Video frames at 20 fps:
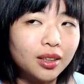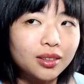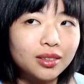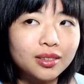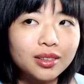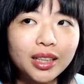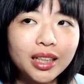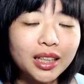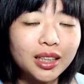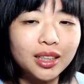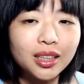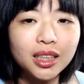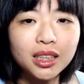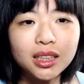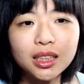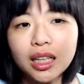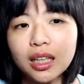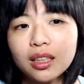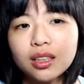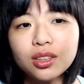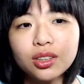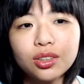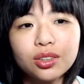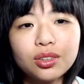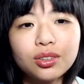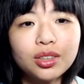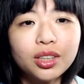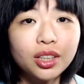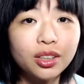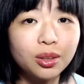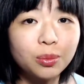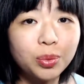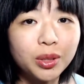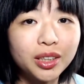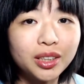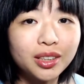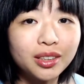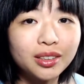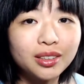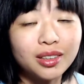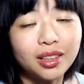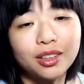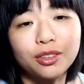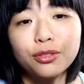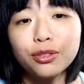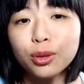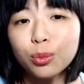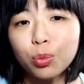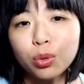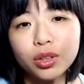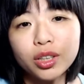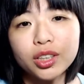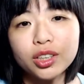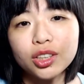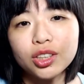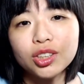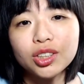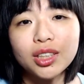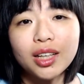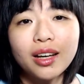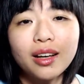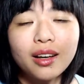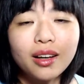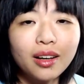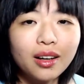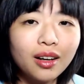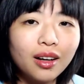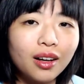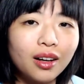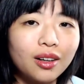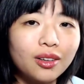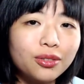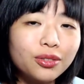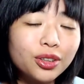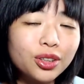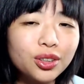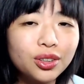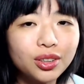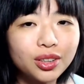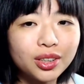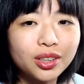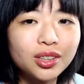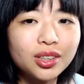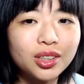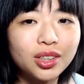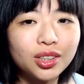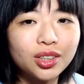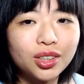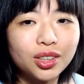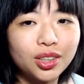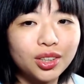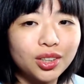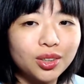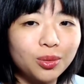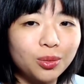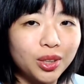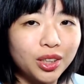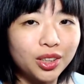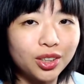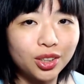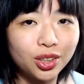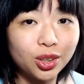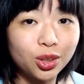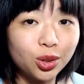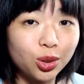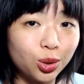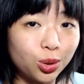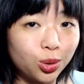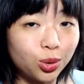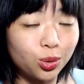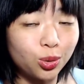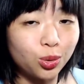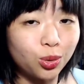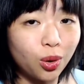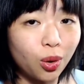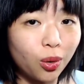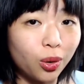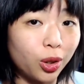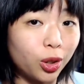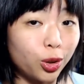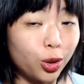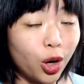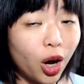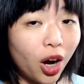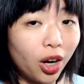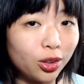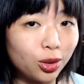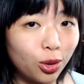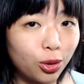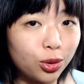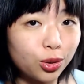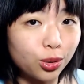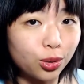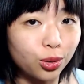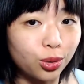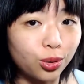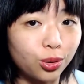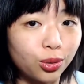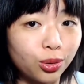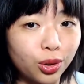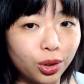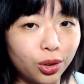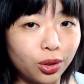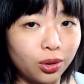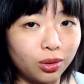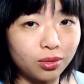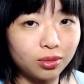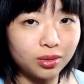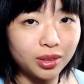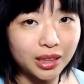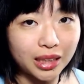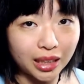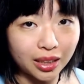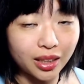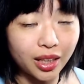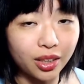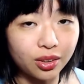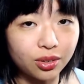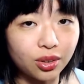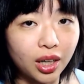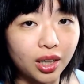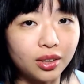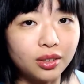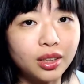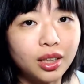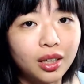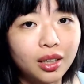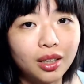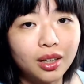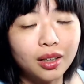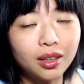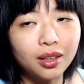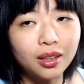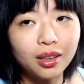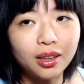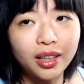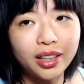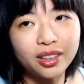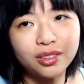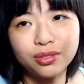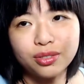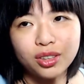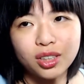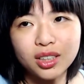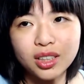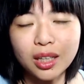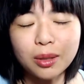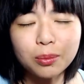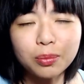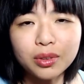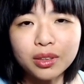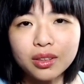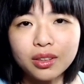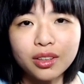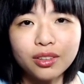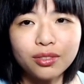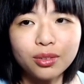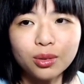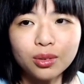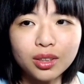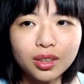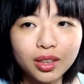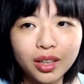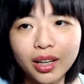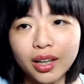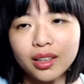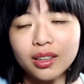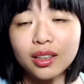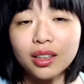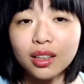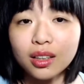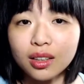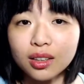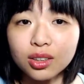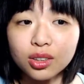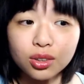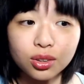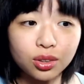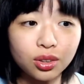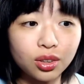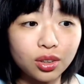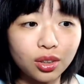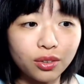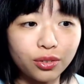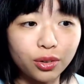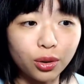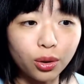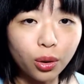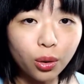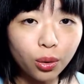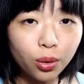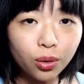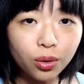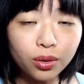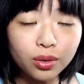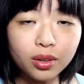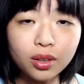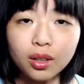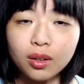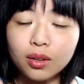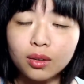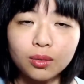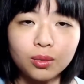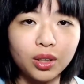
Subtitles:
They tell you their opinions and a few pointers for you to consider whether to or not to, take that route. Like, for example, if you want to get a studio of your own, what